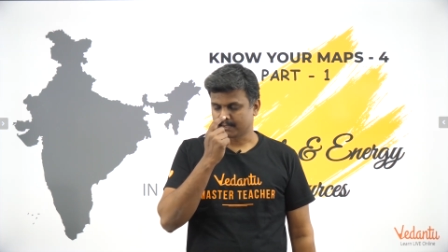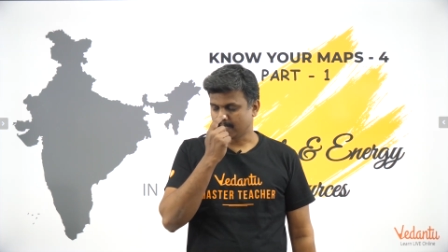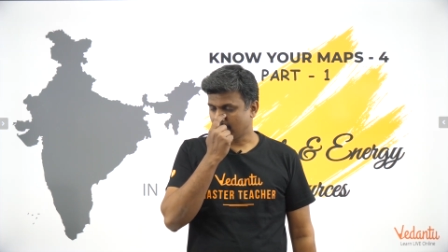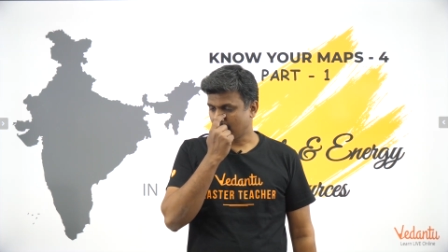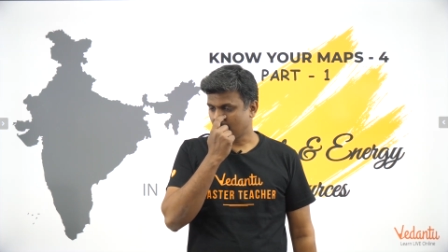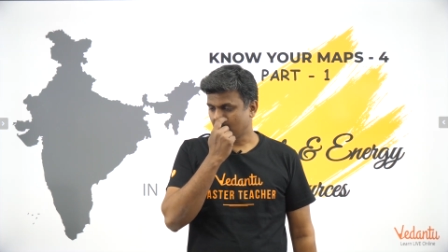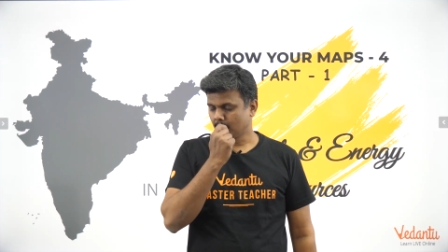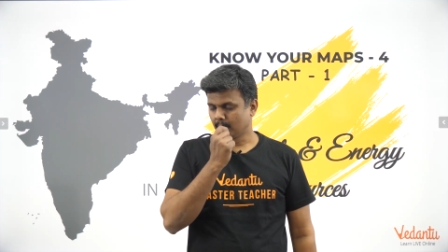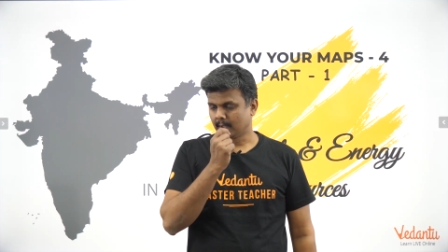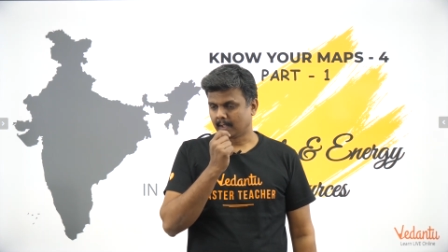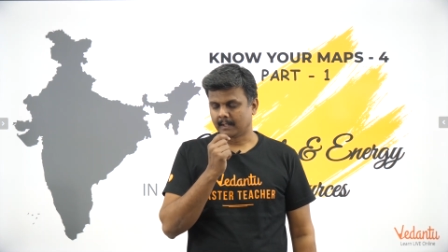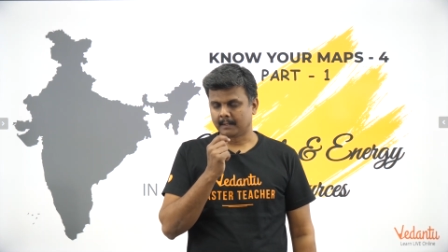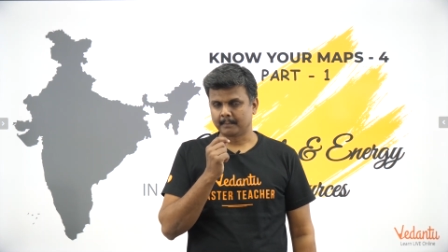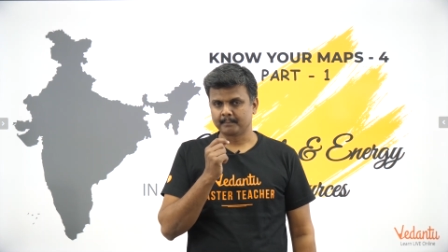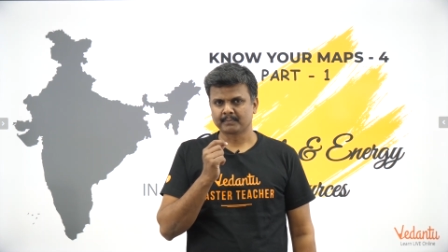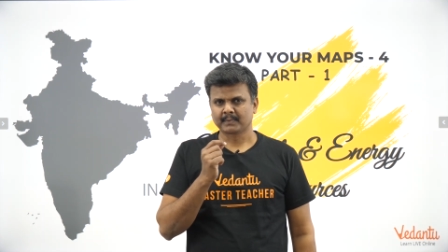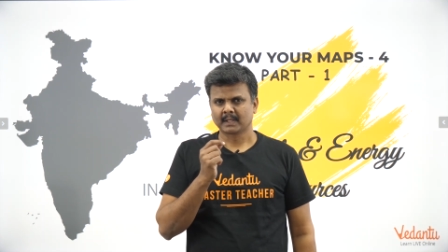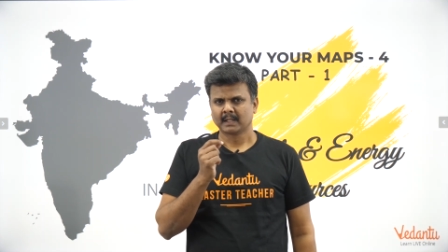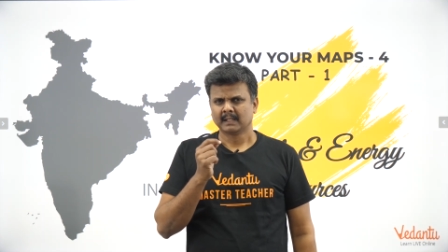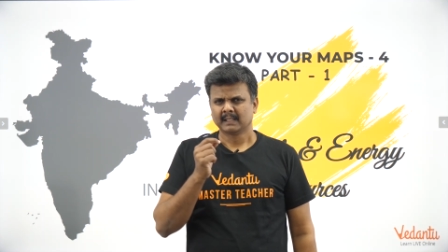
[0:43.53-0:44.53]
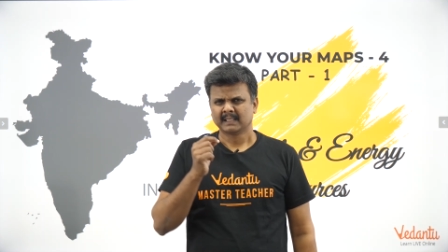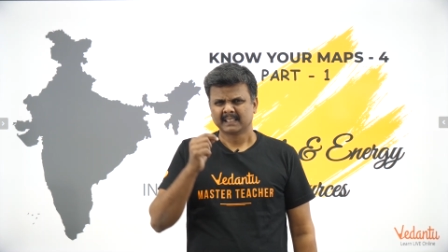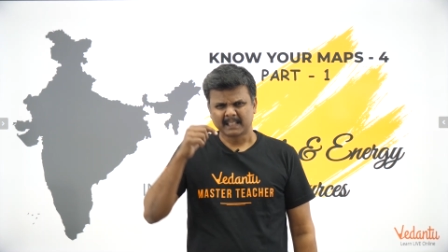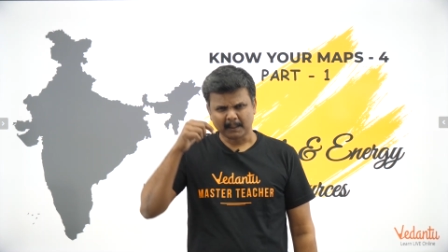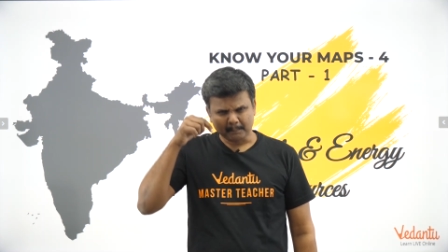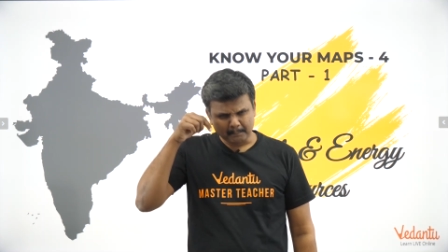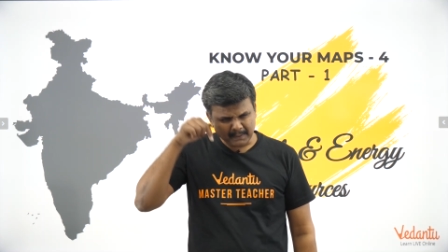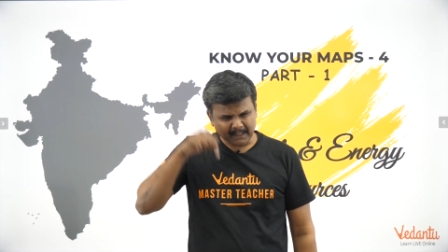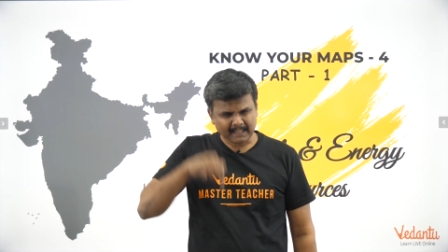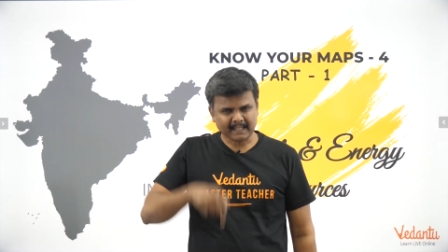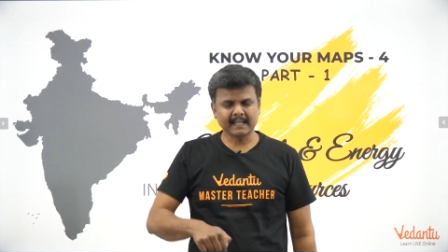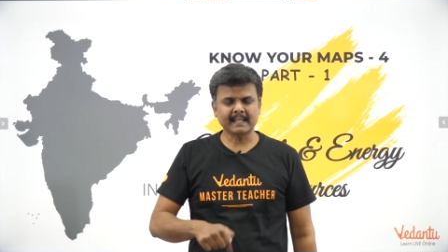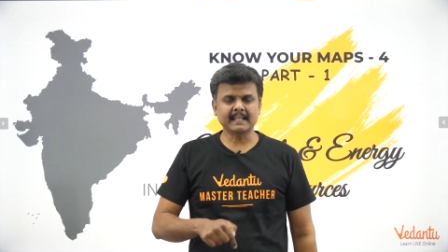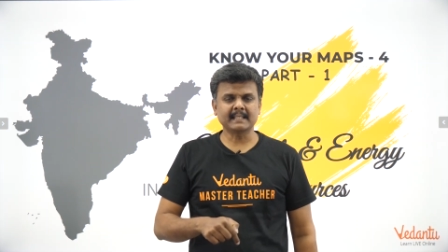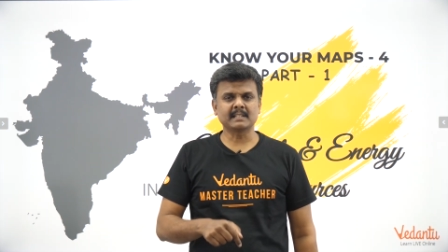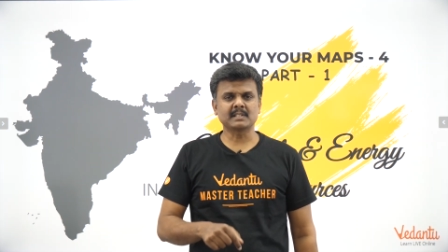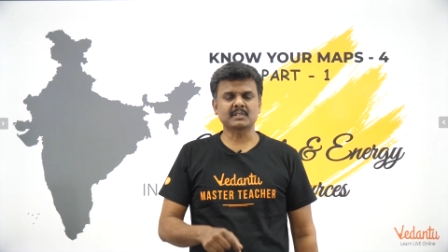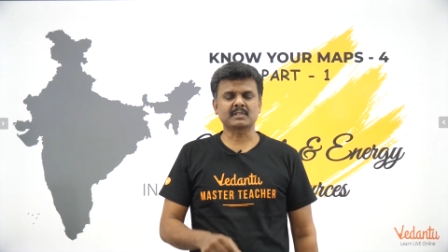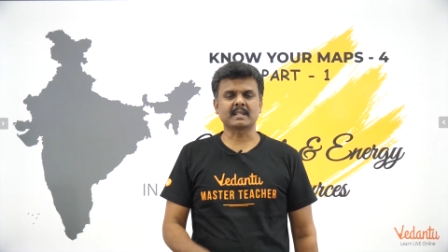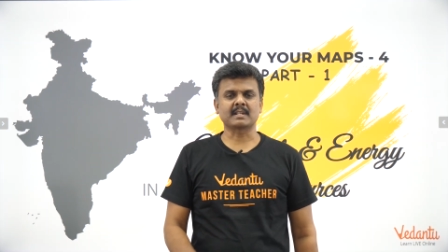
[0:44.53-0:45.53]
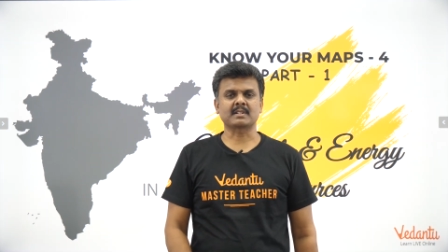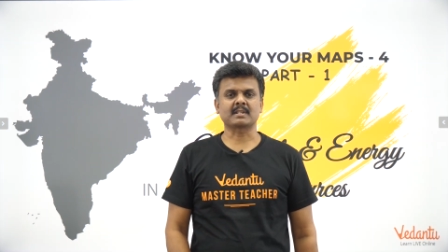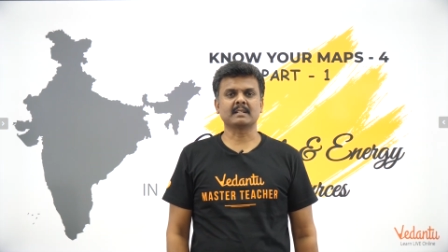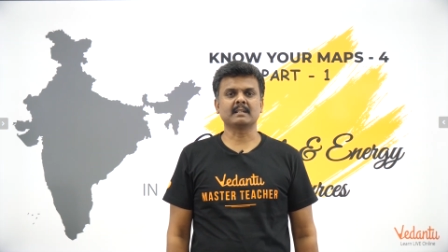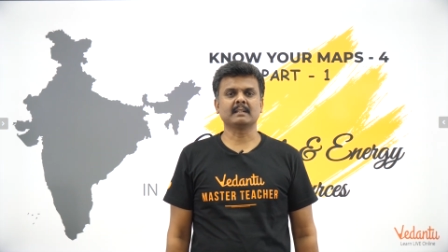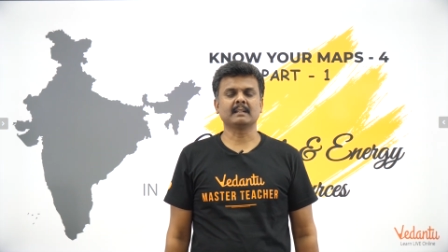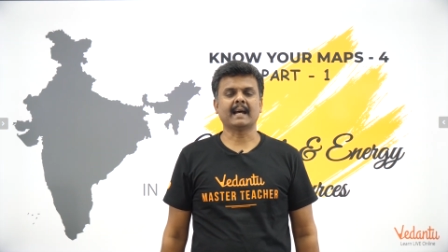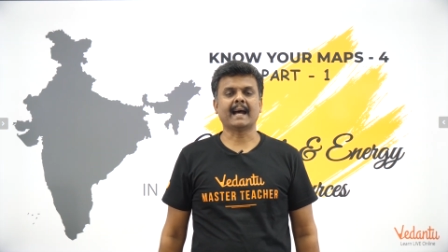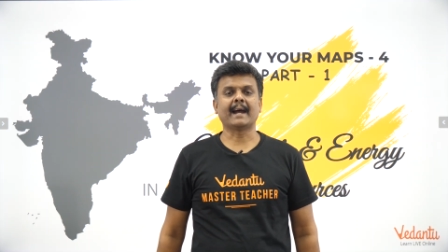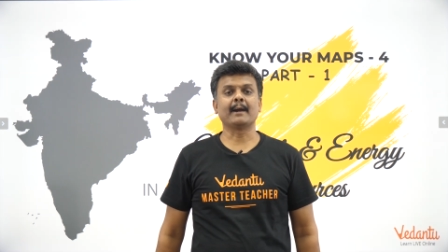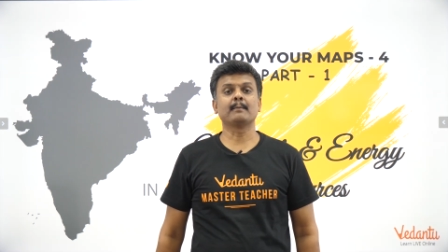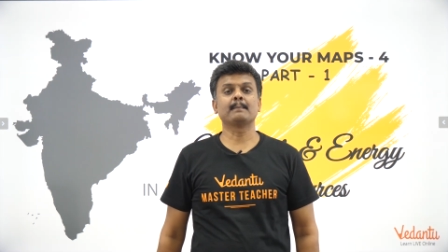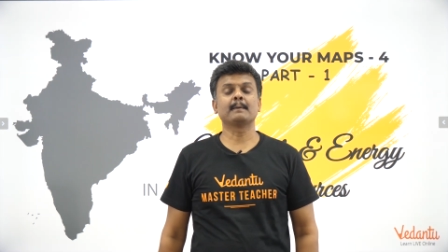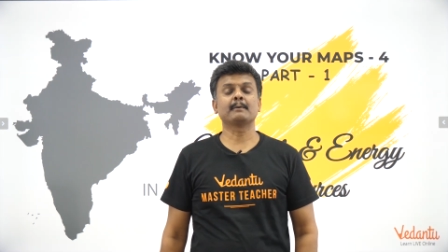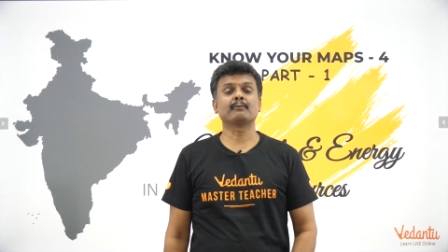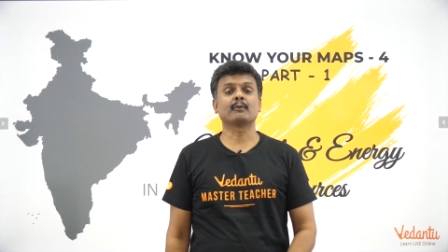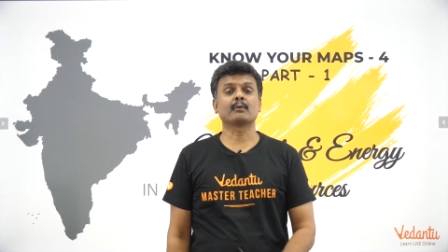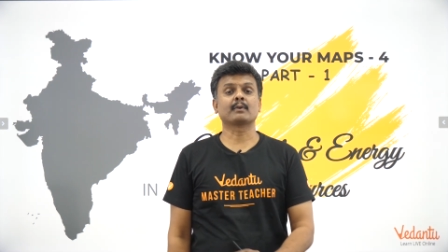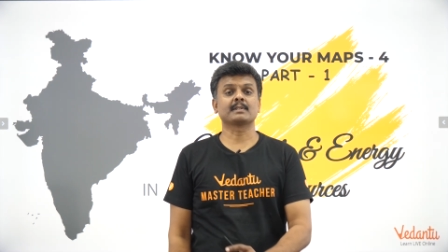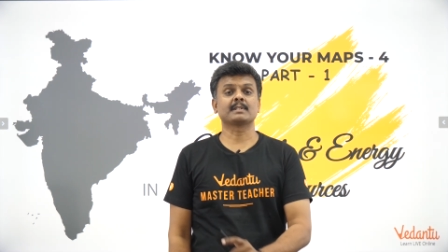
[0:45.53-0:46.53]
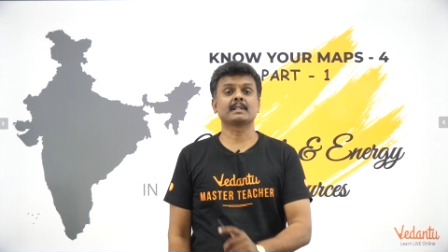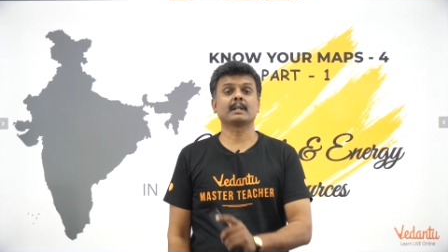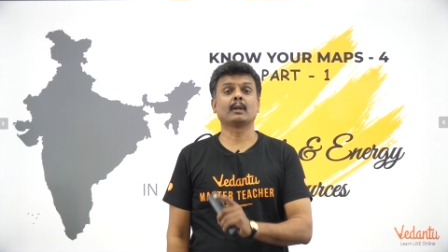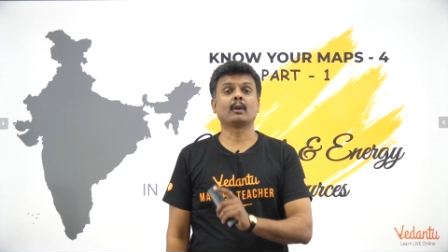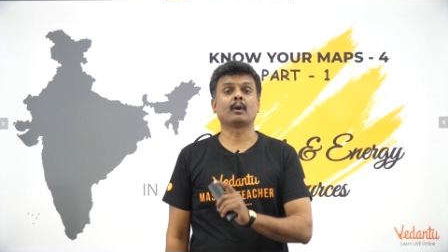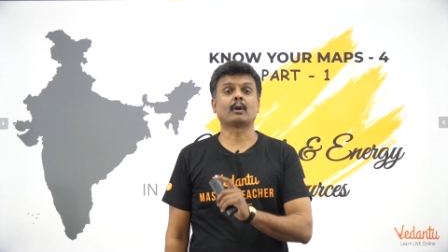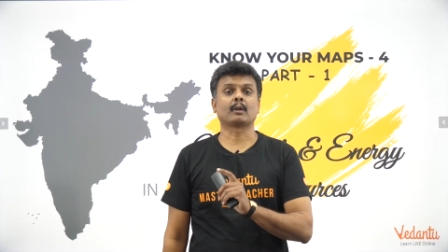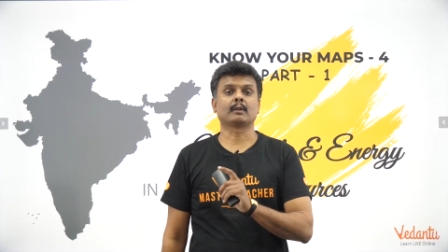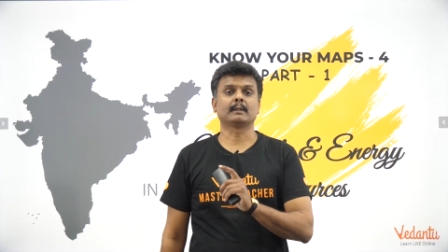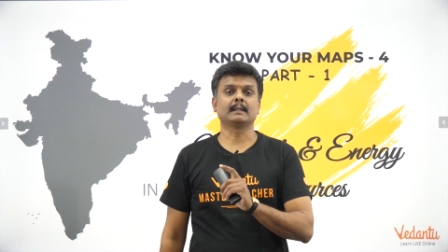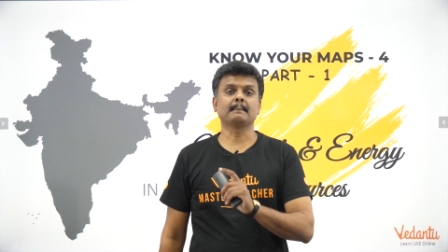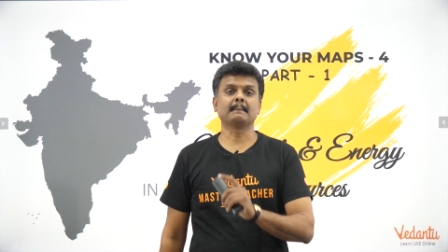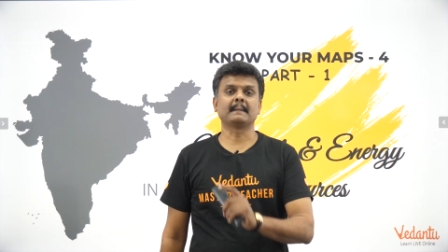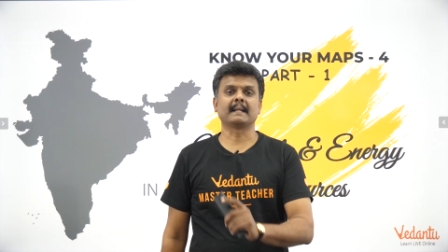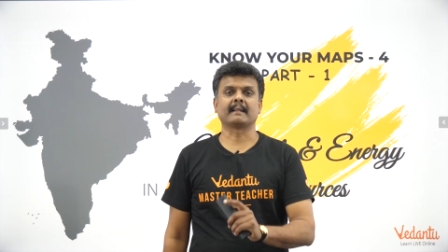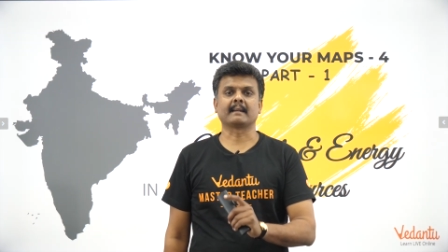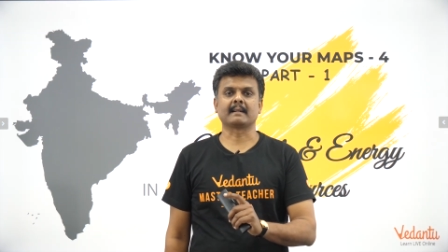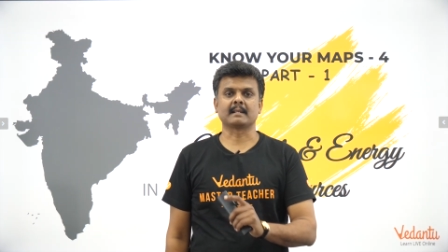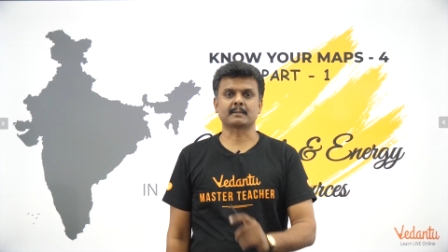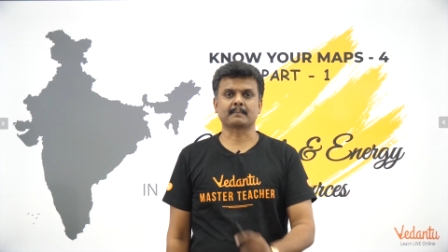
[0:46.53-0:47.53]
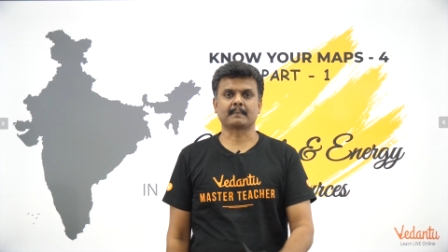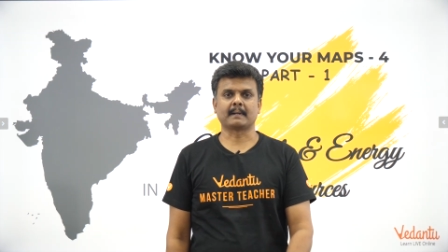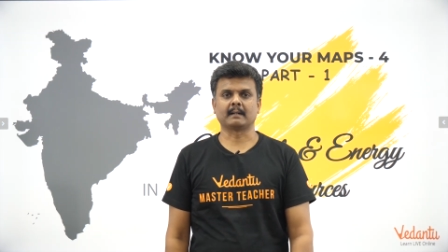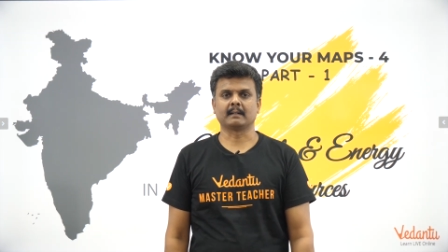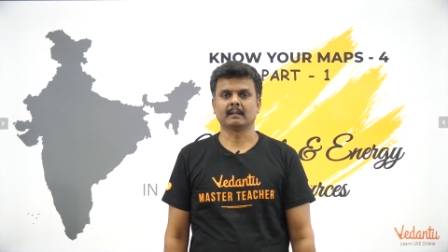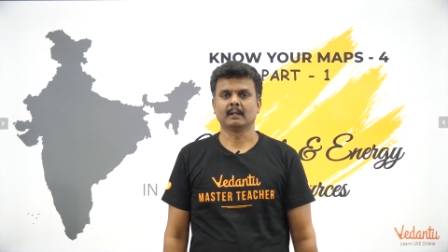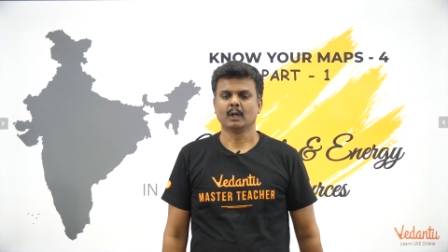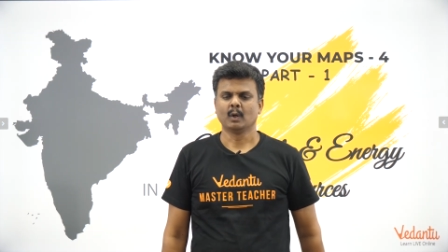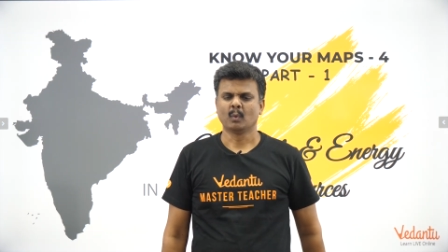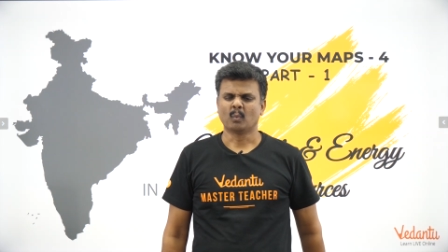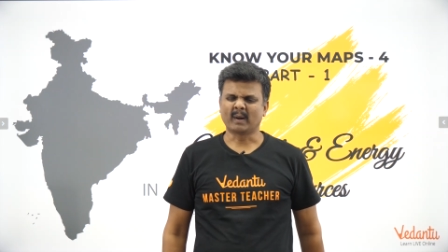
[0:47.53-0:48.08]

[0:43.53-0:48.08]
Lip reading: Now, typically in this session, I would be focusing a lot on the minerals part.